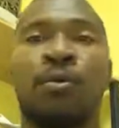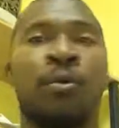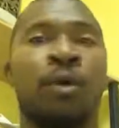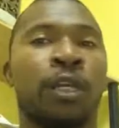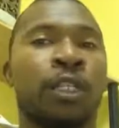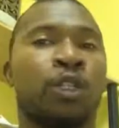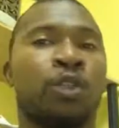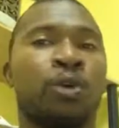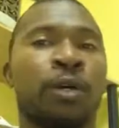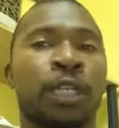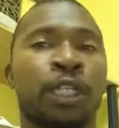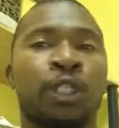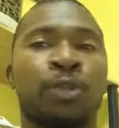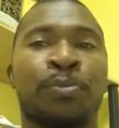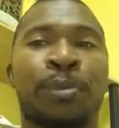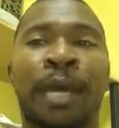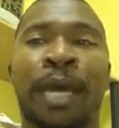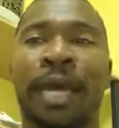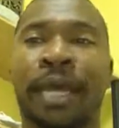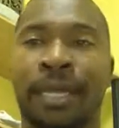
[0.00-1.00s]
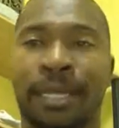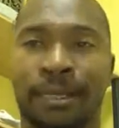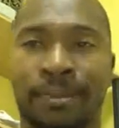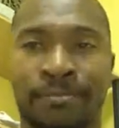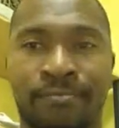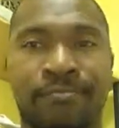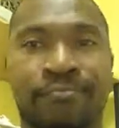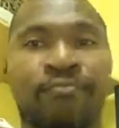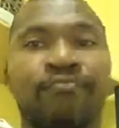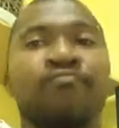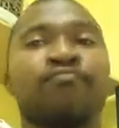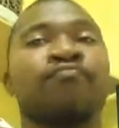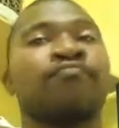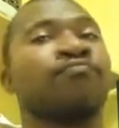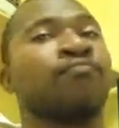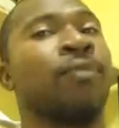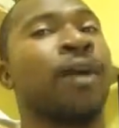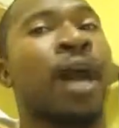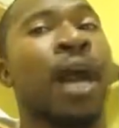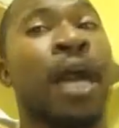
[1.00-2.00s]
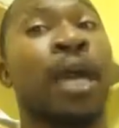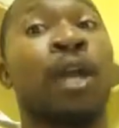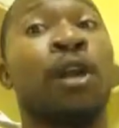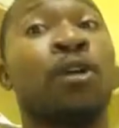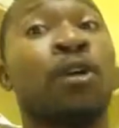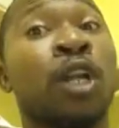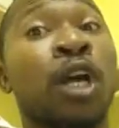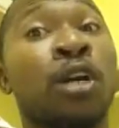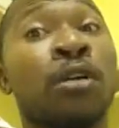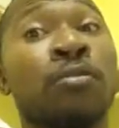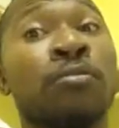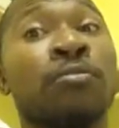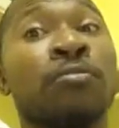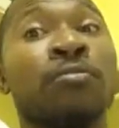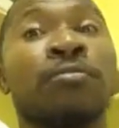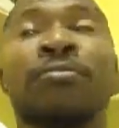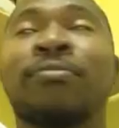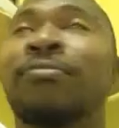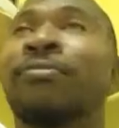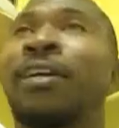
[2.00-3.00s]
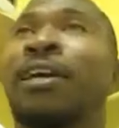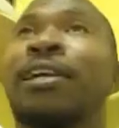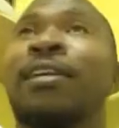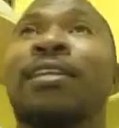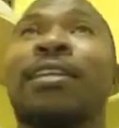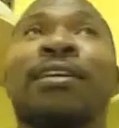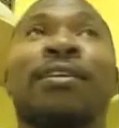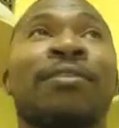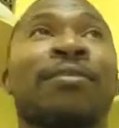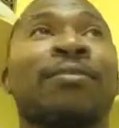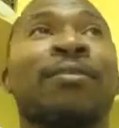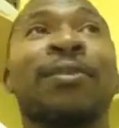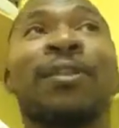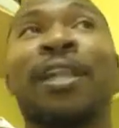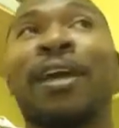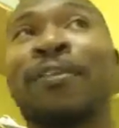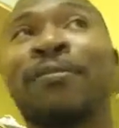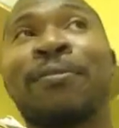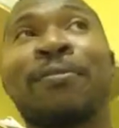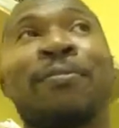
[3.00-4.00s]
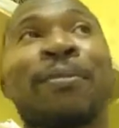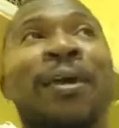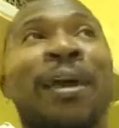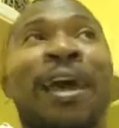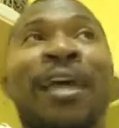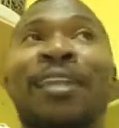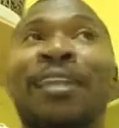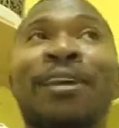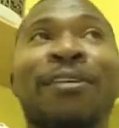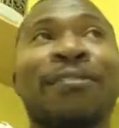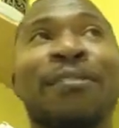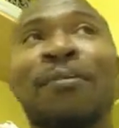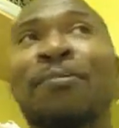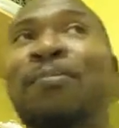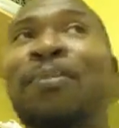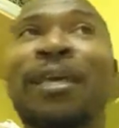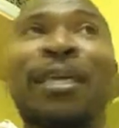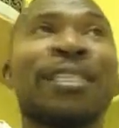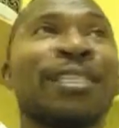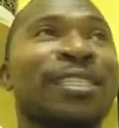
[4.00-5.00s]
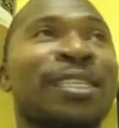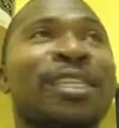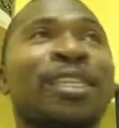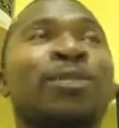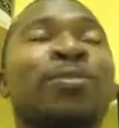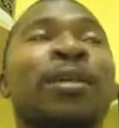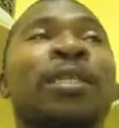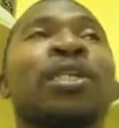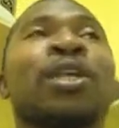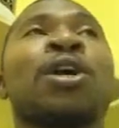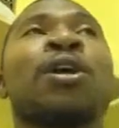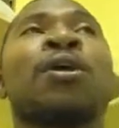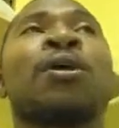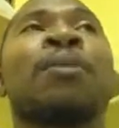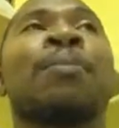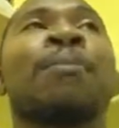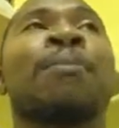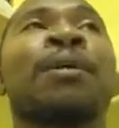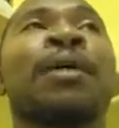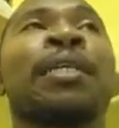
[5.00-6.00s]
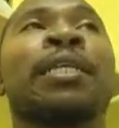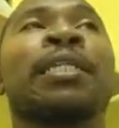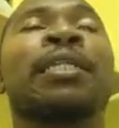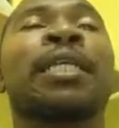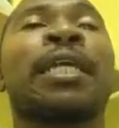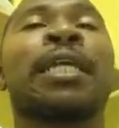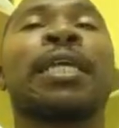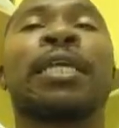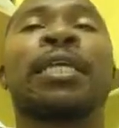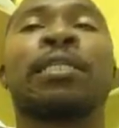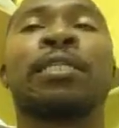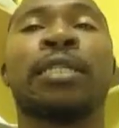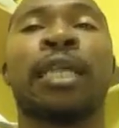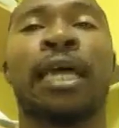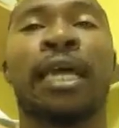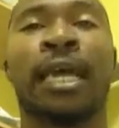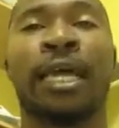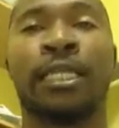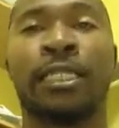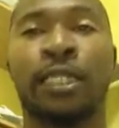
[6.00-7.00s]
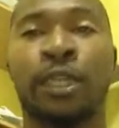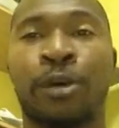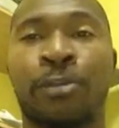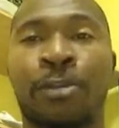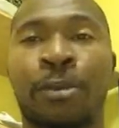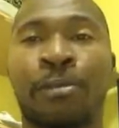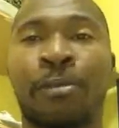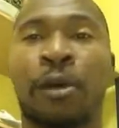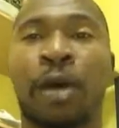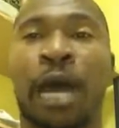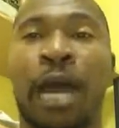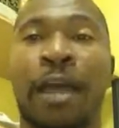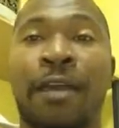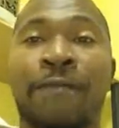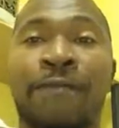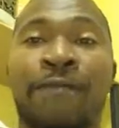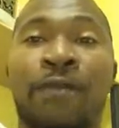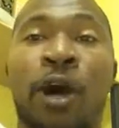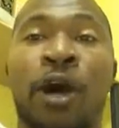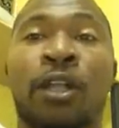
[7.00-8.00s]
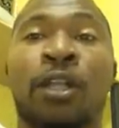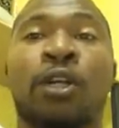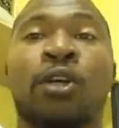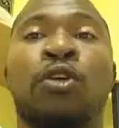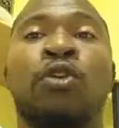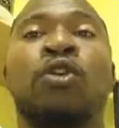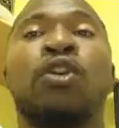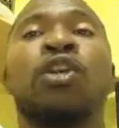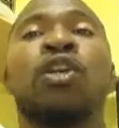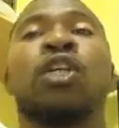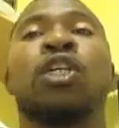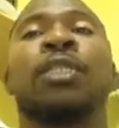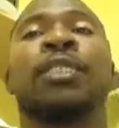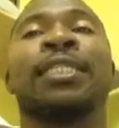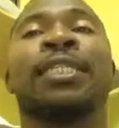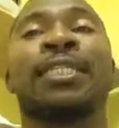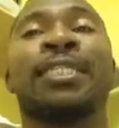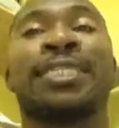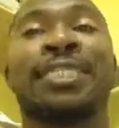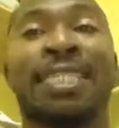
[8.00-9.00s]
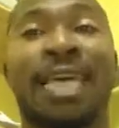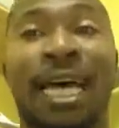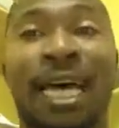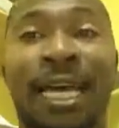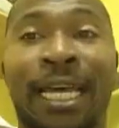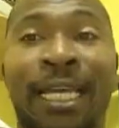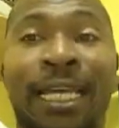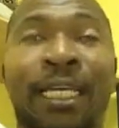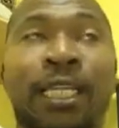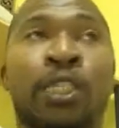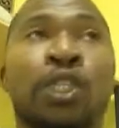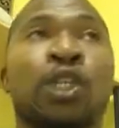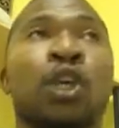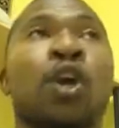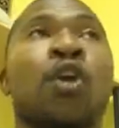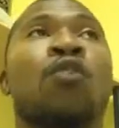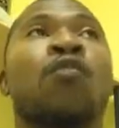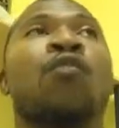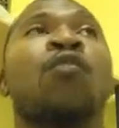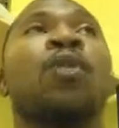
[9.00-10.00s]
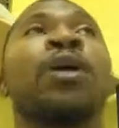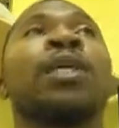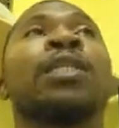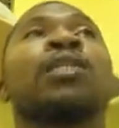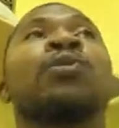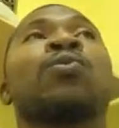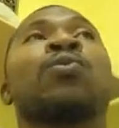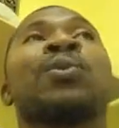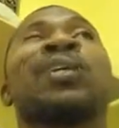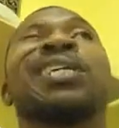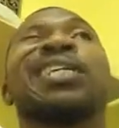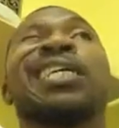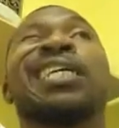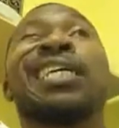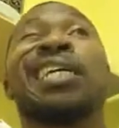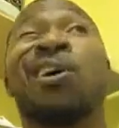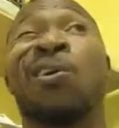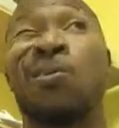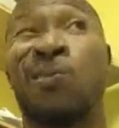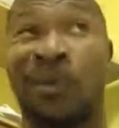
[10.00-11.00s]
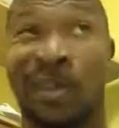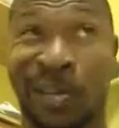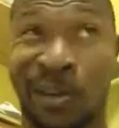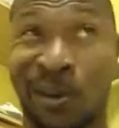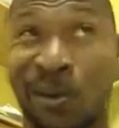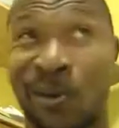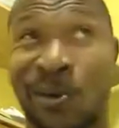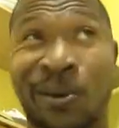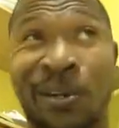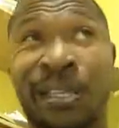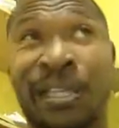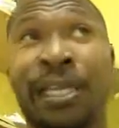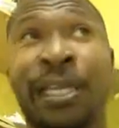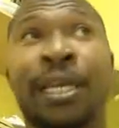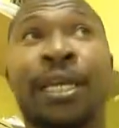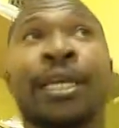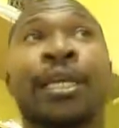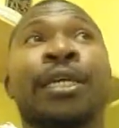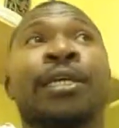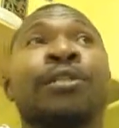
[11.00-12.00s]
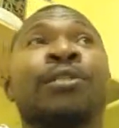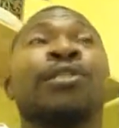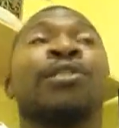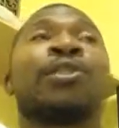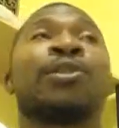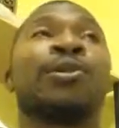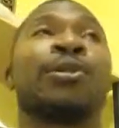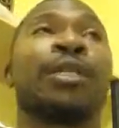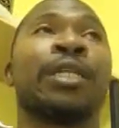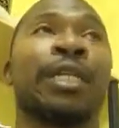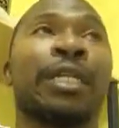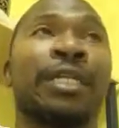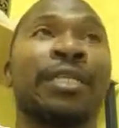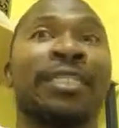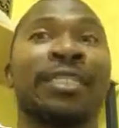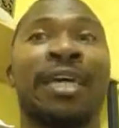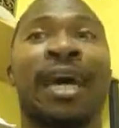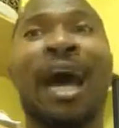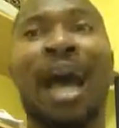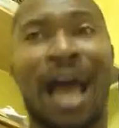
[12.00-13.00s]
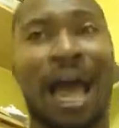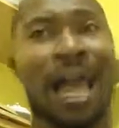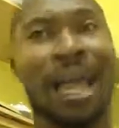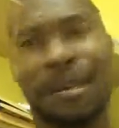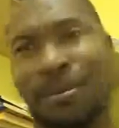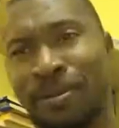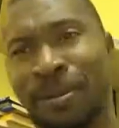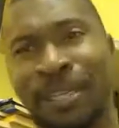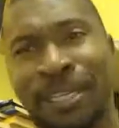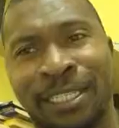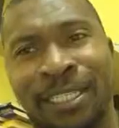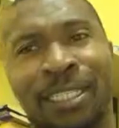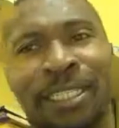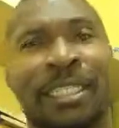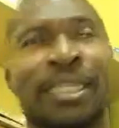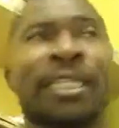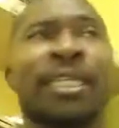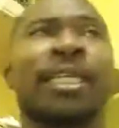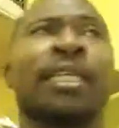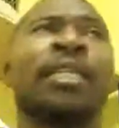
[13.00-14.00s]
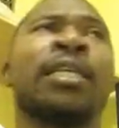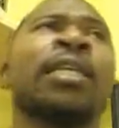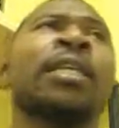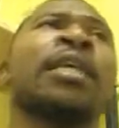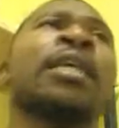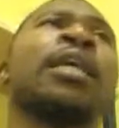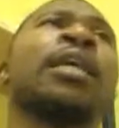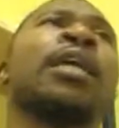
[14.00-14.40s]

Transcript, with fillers: what to expect? I don't know. I never, we never been, I never been to this place. But the thing is, like I tell people, I follow the signs of what's really going on concerning the high places and